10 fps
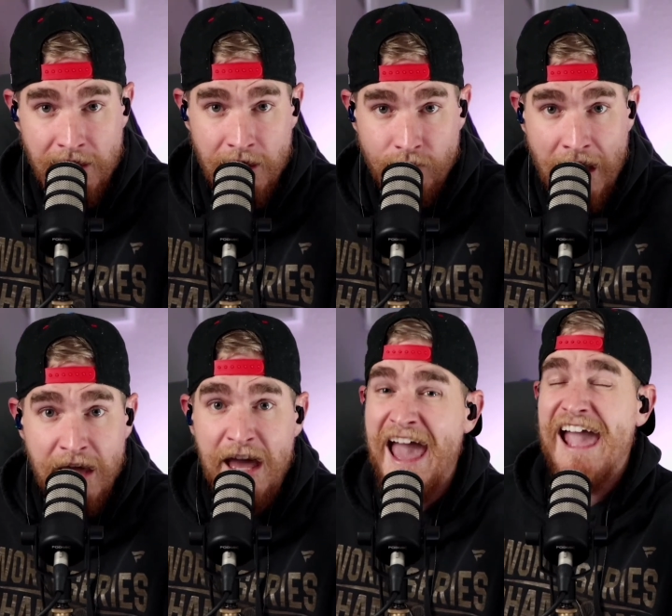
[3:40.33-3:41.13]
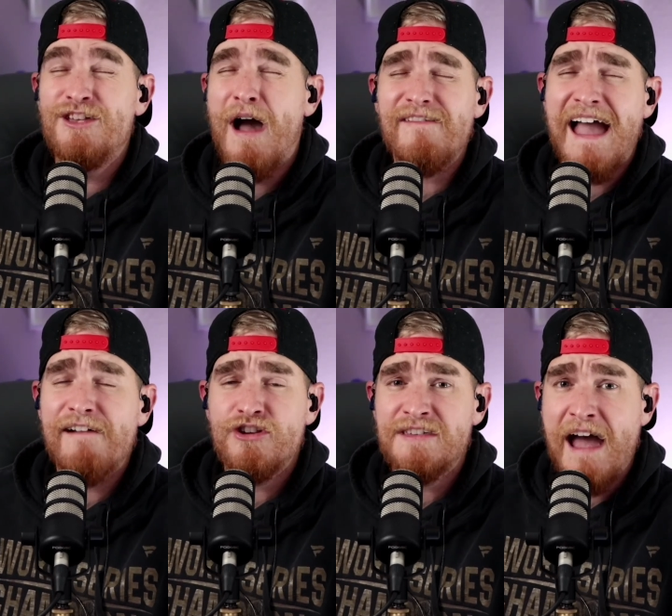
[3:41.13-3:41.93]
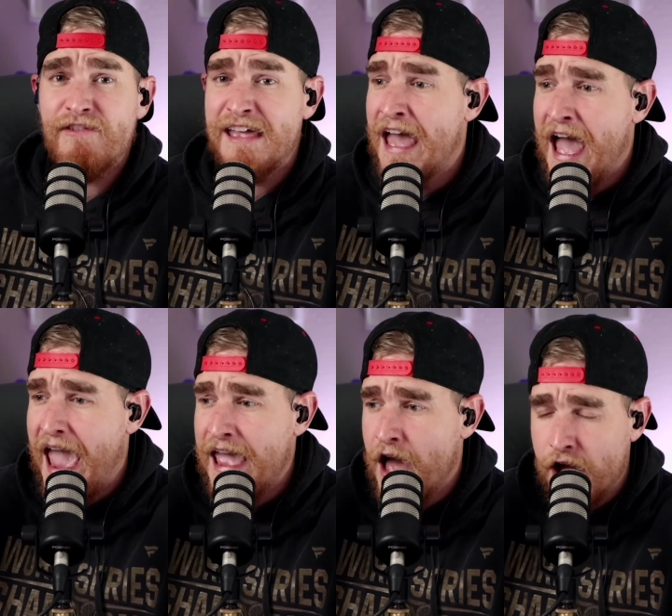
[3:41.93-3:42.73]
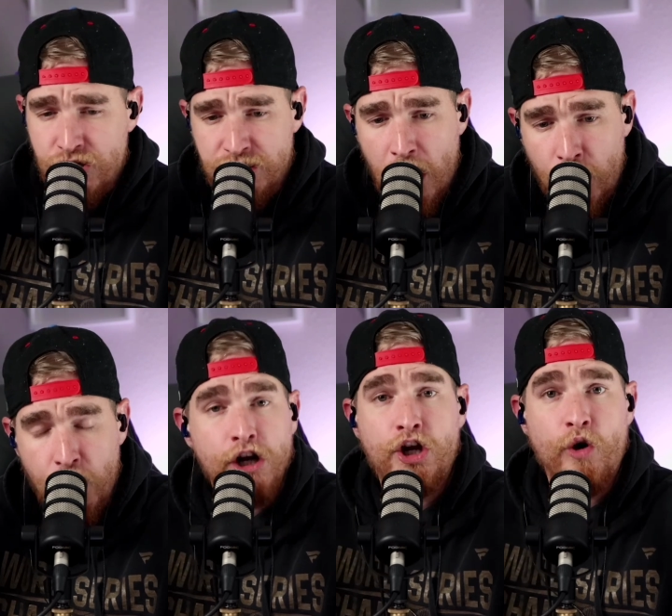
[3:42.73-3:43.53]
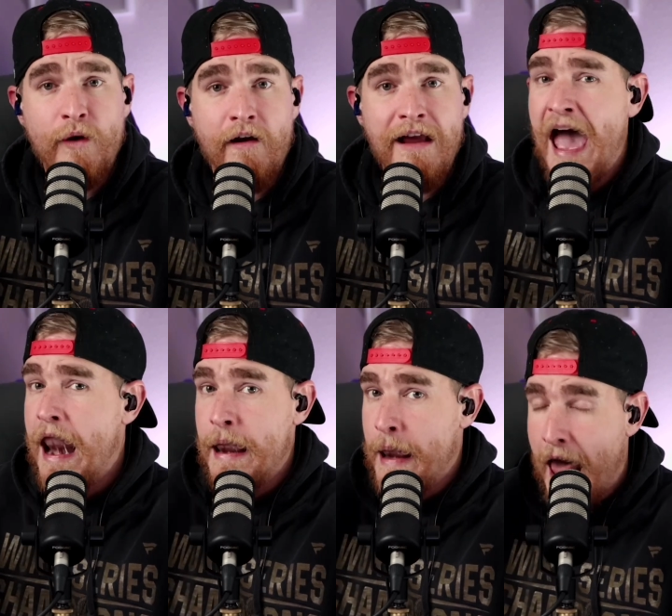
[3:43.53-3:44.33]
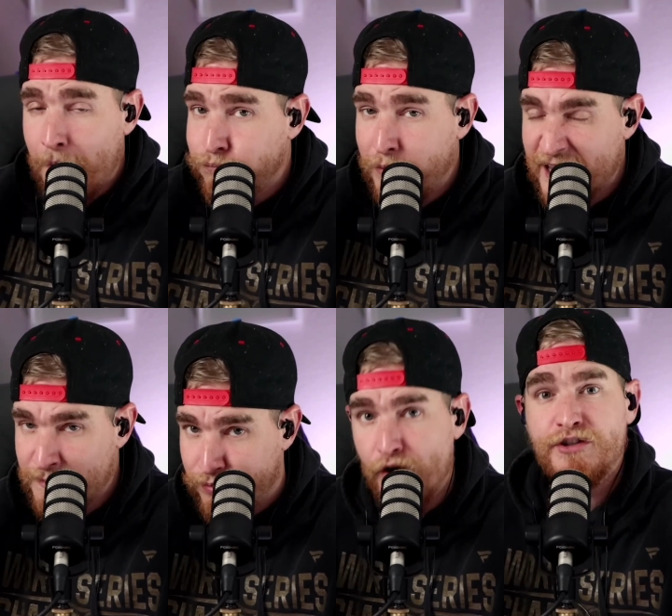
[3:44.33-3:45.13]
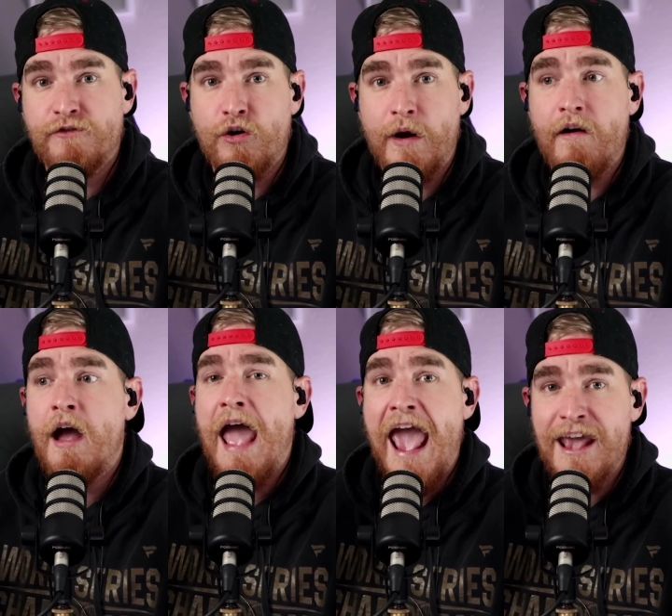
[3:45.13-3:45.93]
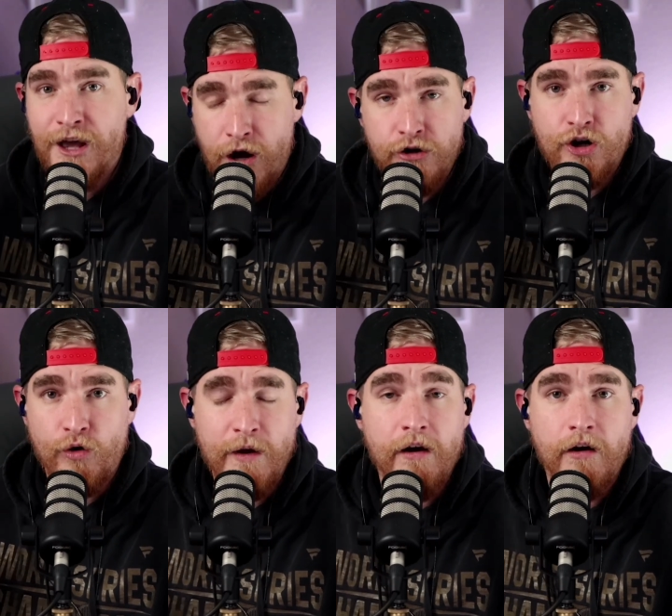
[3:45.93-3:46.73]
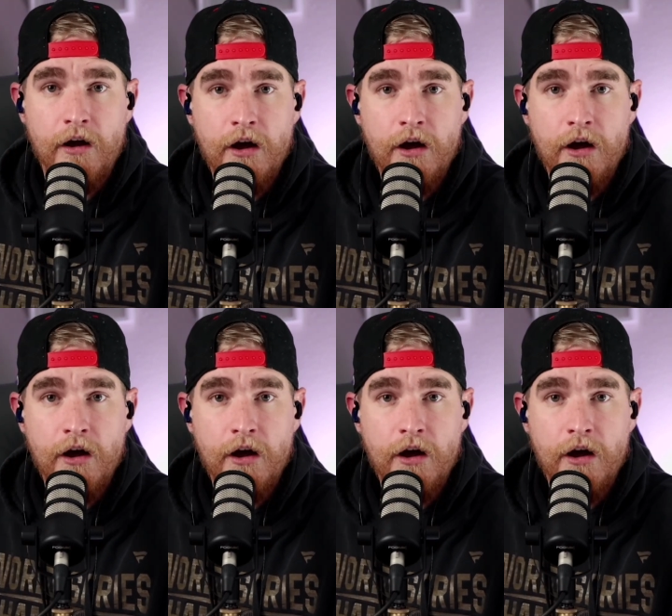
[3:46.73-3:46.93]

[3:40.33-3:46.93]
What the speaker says: Okay, and you have to have a good career, not an explosive career, a good career.